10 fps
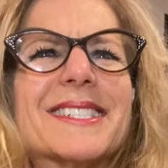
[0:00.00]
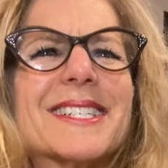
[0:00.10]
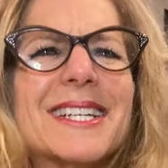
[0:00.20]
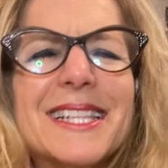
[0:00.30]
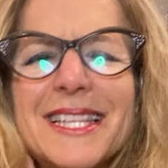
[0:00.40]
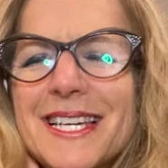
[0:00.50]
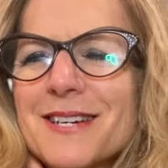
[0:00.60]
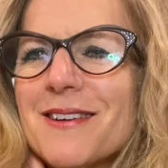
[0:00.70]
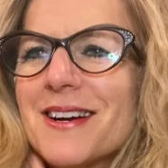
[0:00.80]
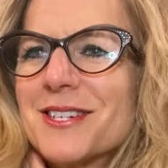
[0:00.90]

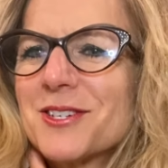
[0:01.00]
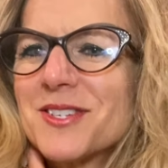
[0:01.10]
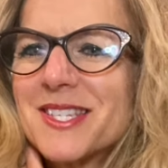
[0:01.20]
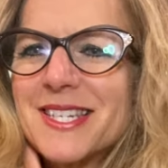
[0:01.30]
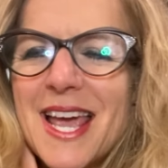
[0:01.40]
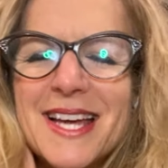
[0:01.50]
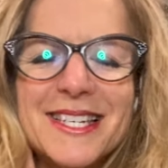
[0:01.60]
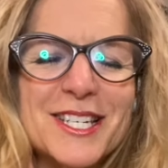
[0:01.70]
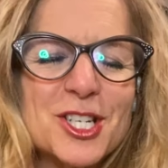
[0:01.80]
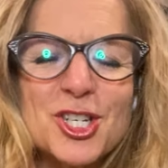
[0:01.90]
clear
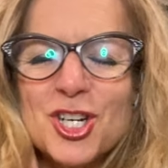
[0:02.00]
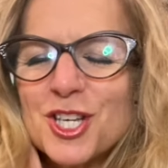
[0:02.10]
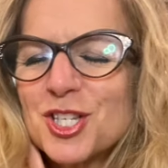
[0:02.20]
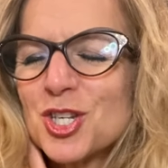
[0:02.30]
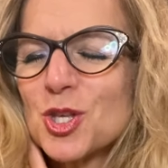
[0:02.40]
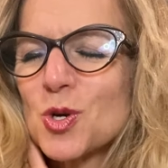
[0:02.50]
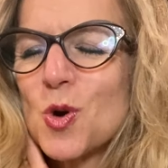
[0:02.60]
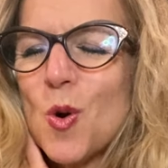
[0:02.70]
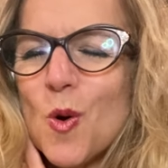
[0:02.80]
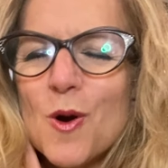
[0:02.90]
understanding just to the
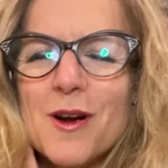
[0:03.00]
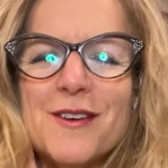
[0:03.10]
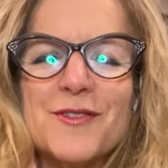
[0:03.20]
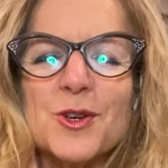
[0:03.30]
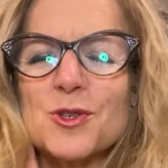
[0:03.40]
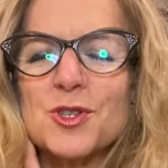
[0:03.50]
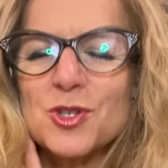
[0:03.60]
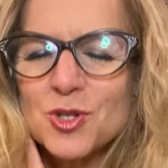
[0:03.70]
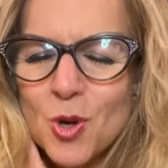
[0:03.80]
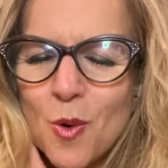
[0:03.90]
core of your
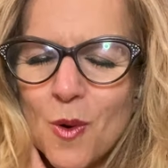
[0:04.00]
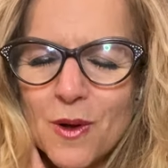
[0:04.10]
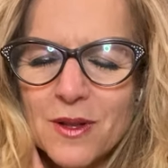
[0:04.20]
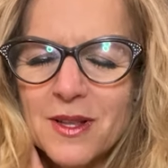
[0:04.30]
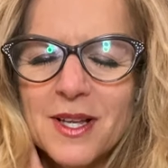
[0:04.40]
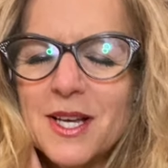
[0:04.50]
soul.